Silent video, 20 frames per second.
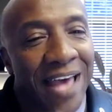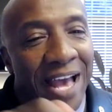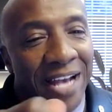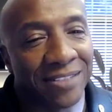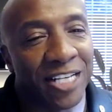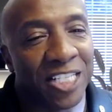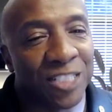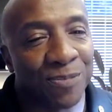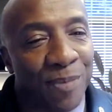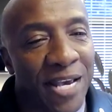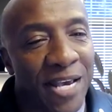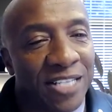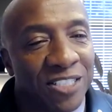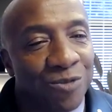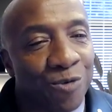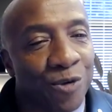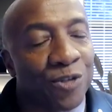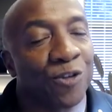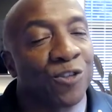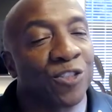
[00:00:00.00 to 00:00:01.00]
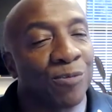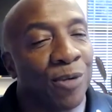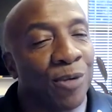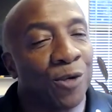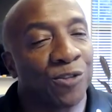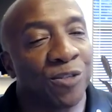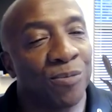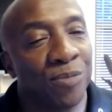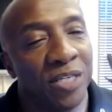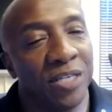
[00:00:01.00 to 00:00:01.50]
access spaces where they're
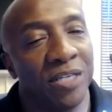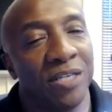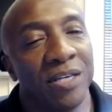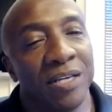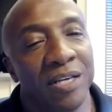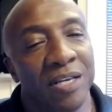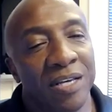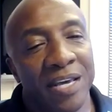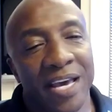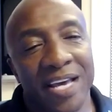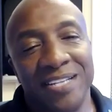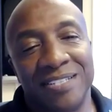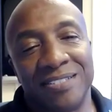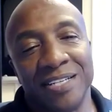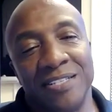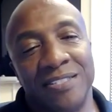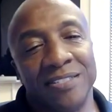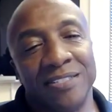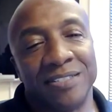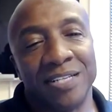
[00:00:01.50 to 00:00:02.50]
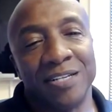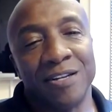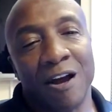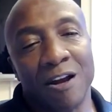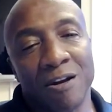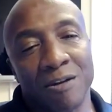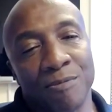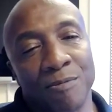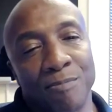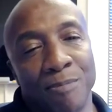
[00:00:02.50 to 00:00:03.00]
supposed to be, and citizens that are
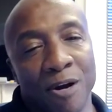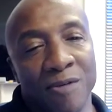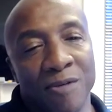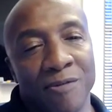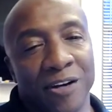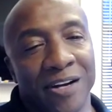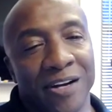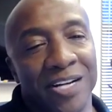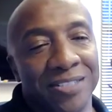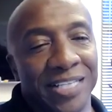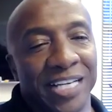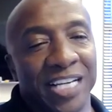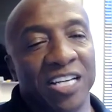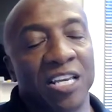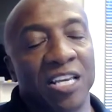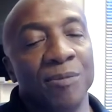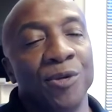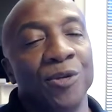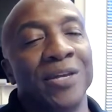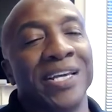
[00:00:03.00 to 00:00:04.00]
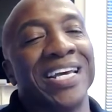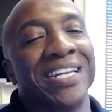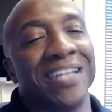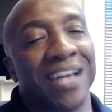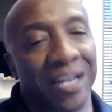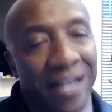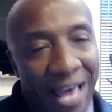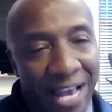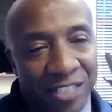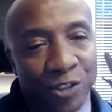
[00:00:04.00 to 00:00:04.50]
not part of our Gonzaga community
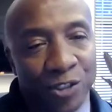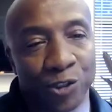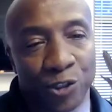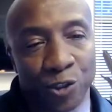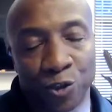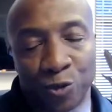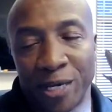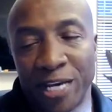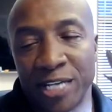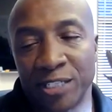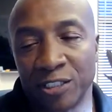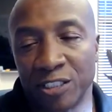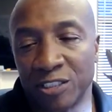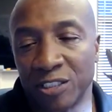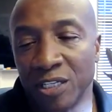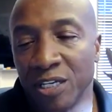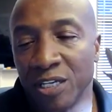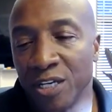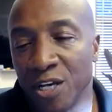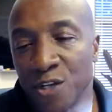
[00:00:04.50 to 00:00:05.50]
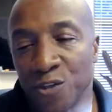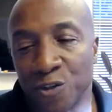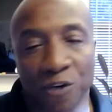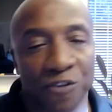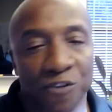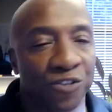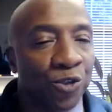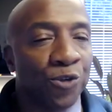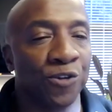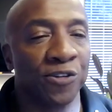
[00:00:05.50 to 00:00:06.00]
cannot access those spaces. So
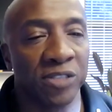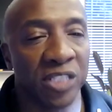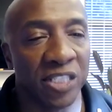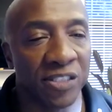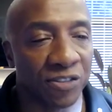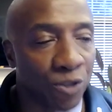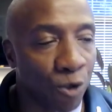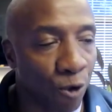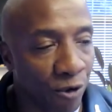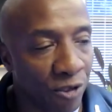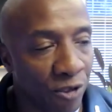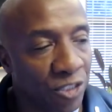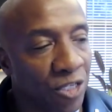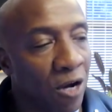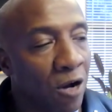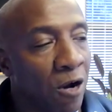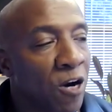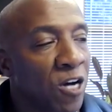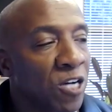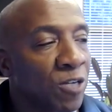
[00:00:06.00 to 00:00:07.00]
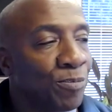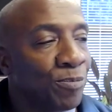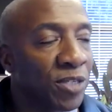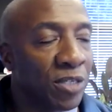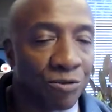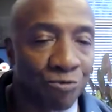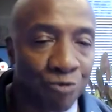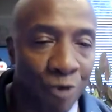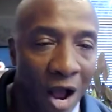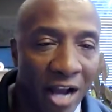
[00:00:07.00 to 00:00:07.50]
if students leave the door ajar, put a
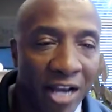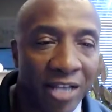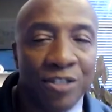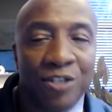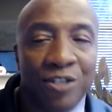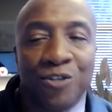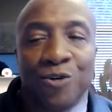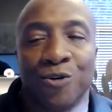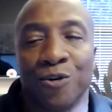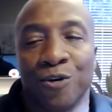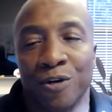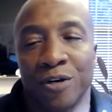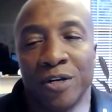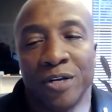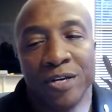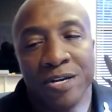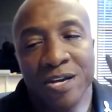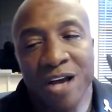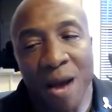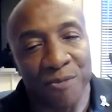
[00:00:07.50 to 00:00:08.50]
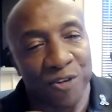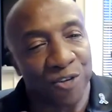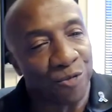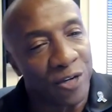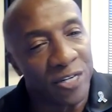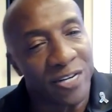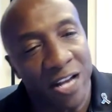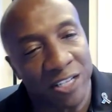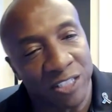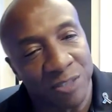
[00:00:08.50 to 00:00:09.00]
rock in the door, I'm just
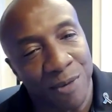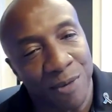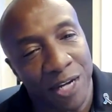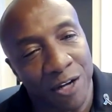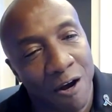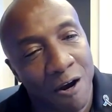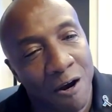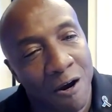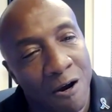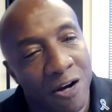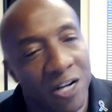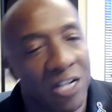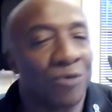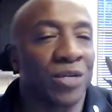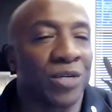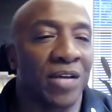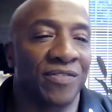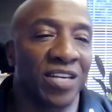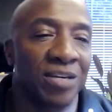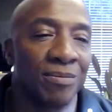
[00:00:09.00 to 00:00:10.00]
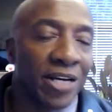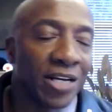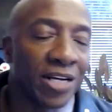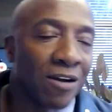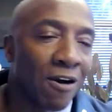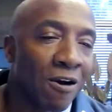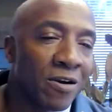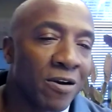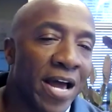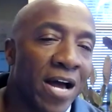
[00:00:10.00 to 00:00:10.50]
running out to my car, I don't want to have to get my
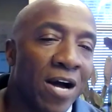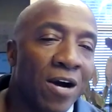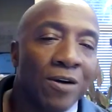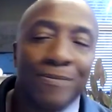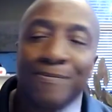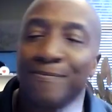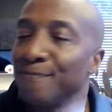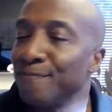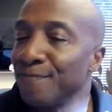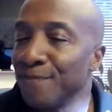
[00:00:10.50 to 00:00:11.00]
card out,